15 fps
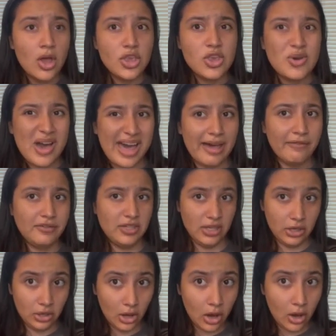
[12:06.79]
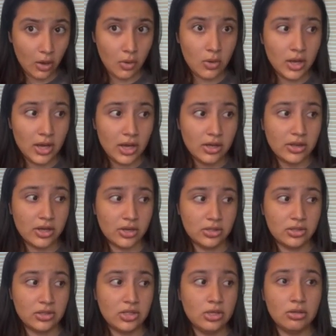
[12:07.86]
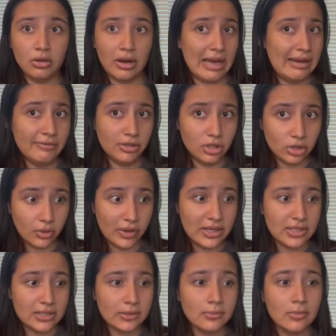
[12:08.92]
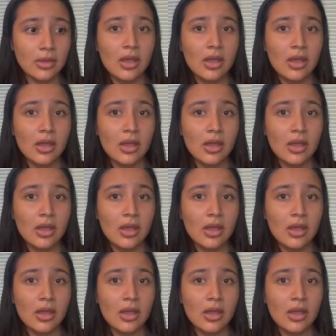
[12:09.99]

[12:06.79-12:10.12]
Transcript: you have to go. You don't have a choice.